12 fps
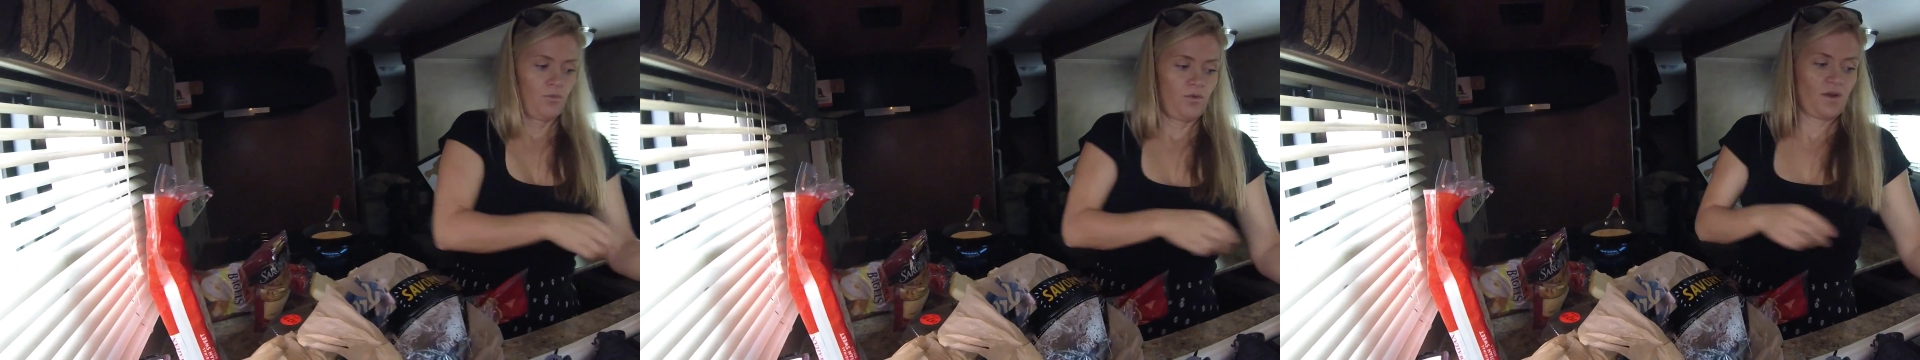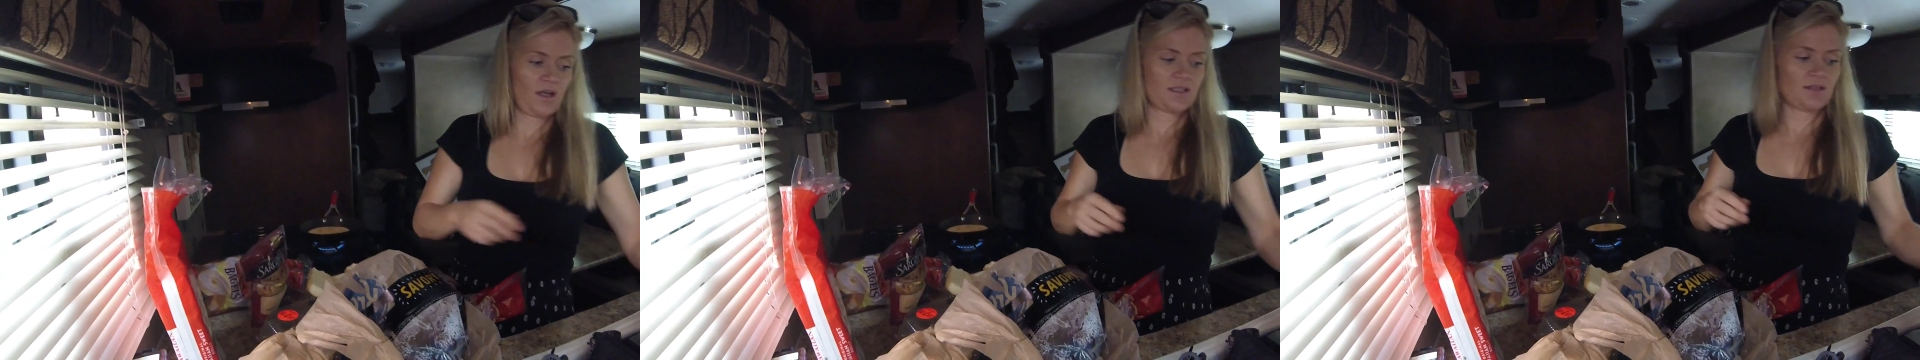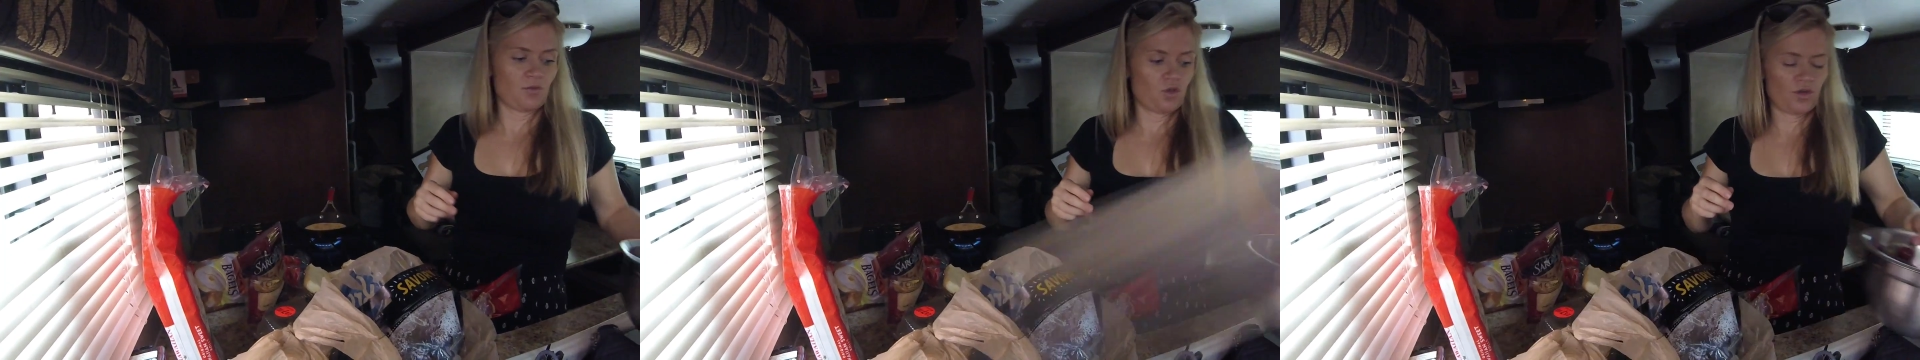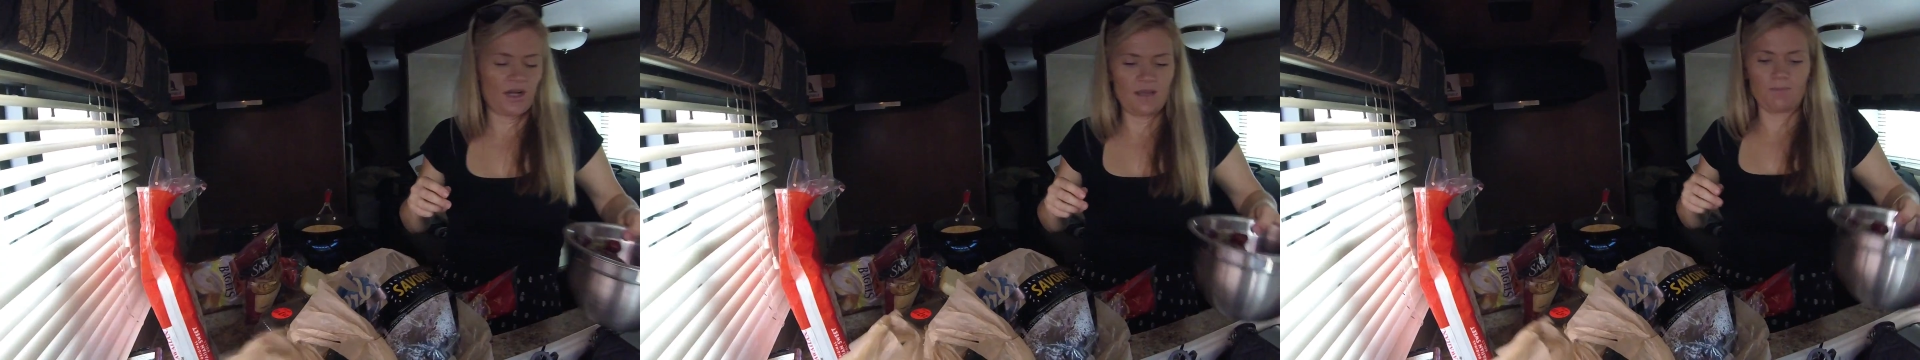on we the got stove? Some
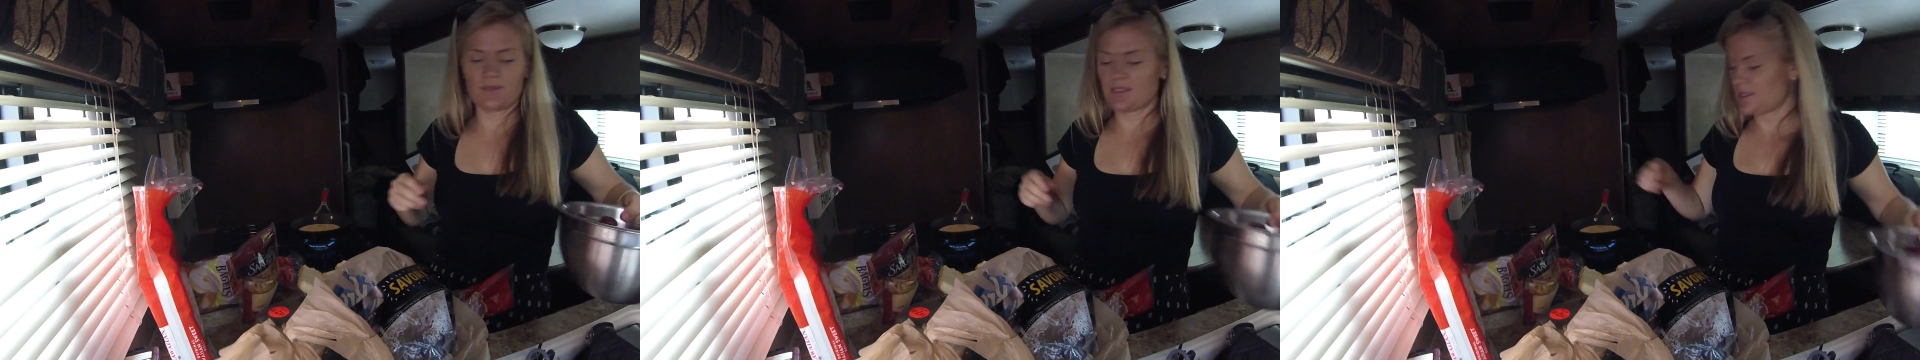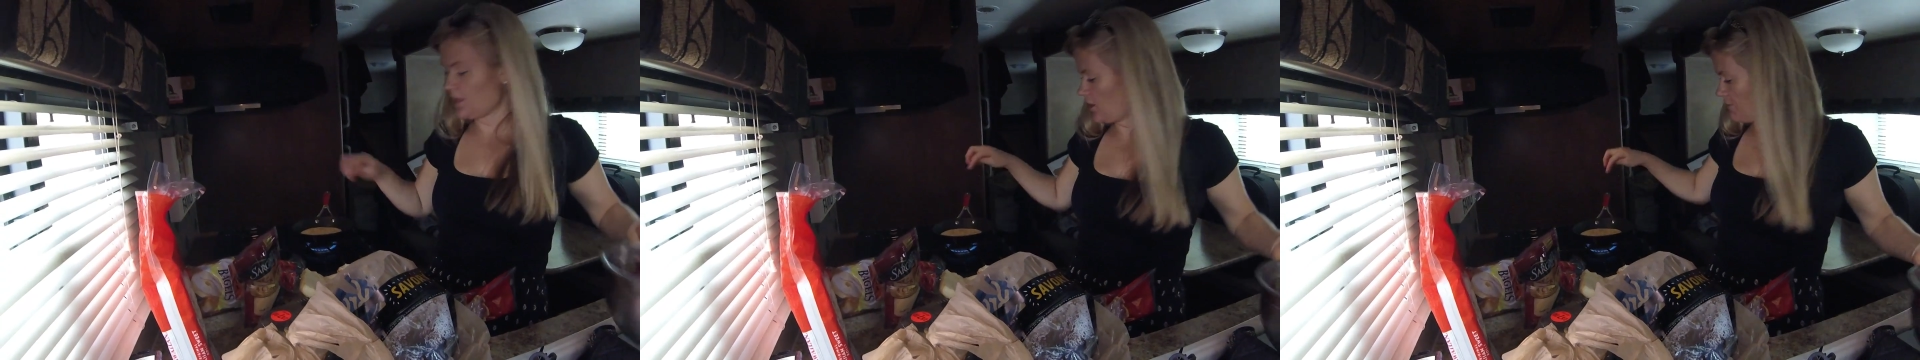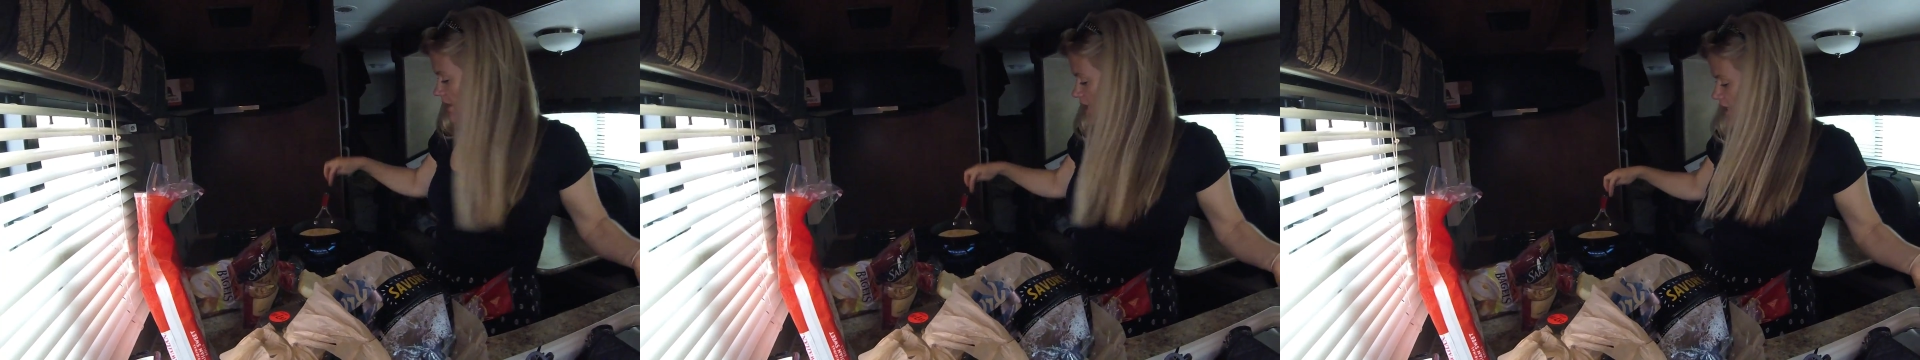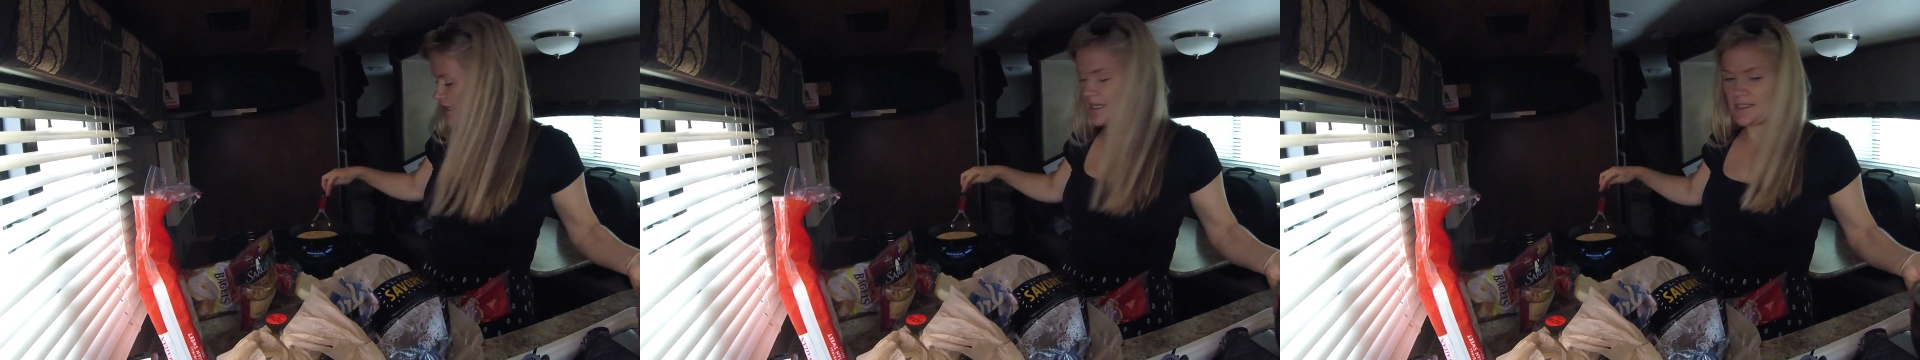grapes. I'm
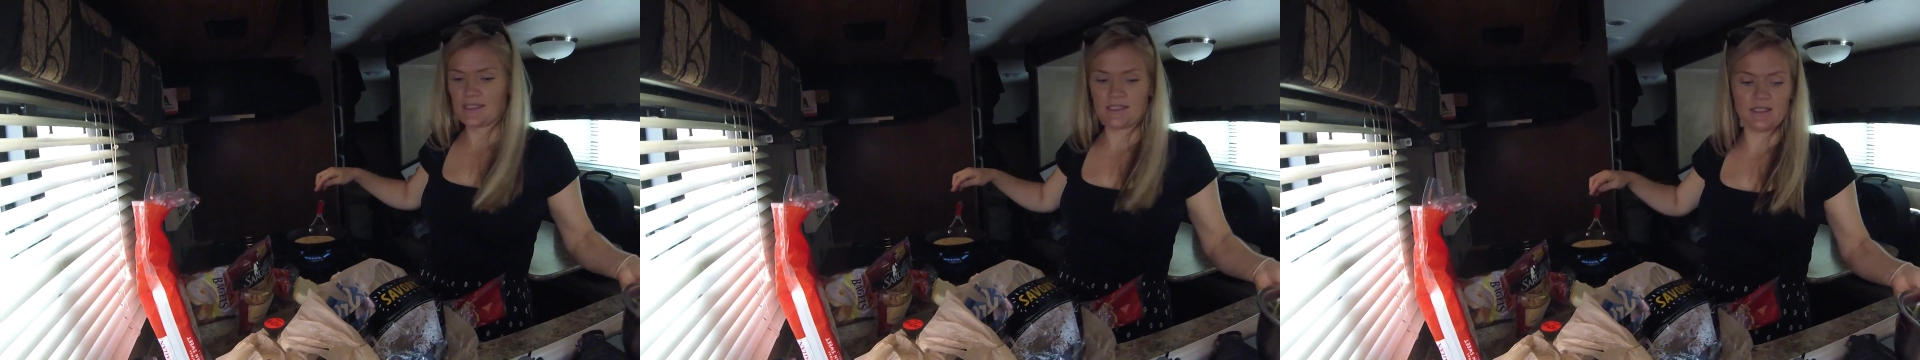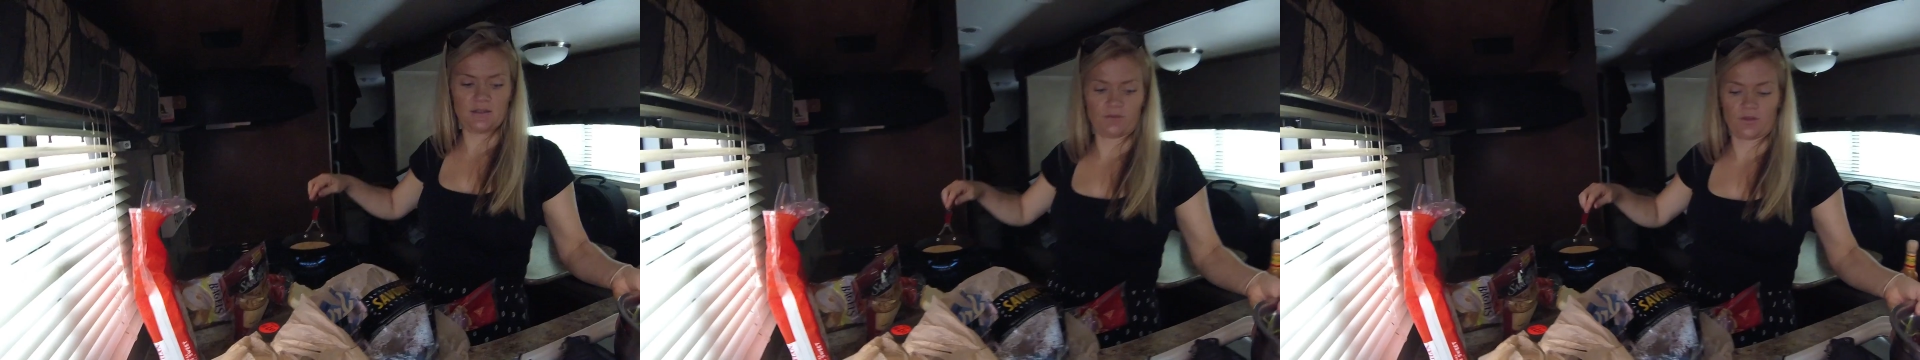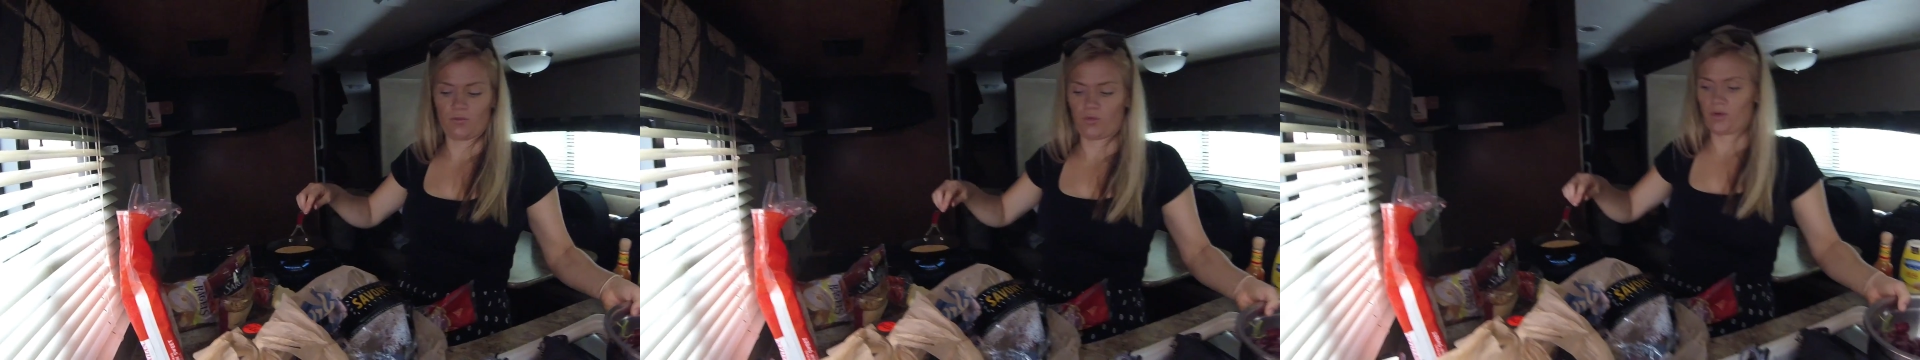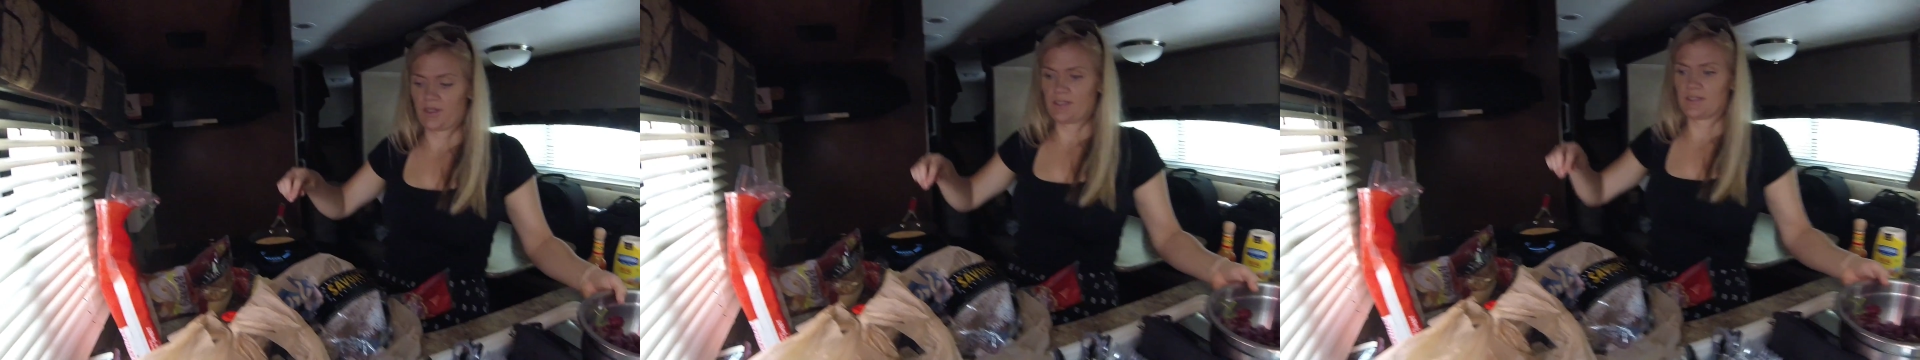making a quesadilla for the
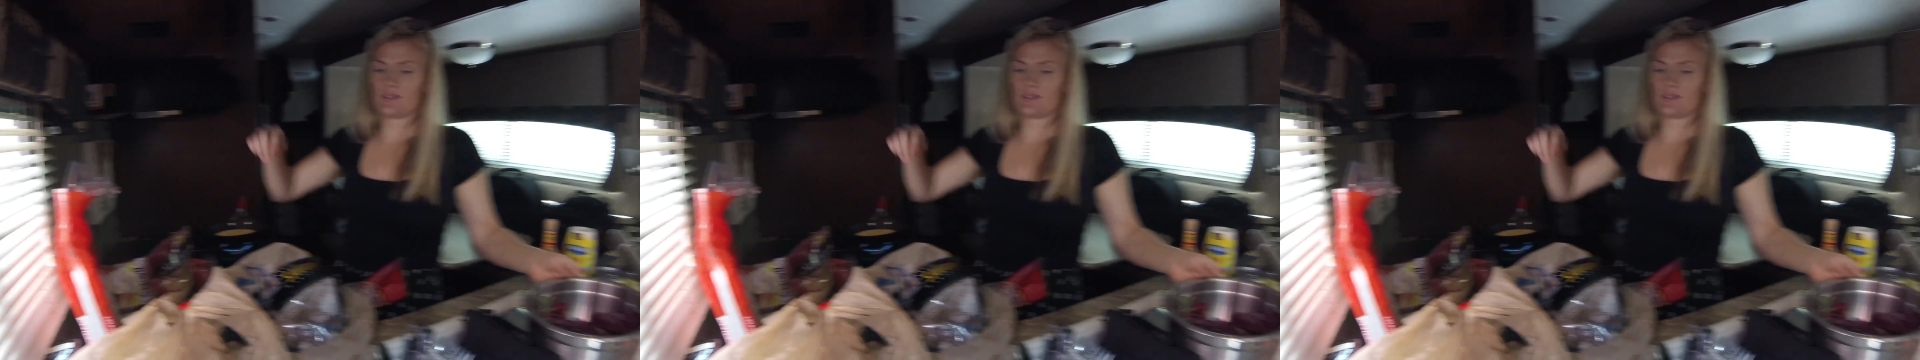boys.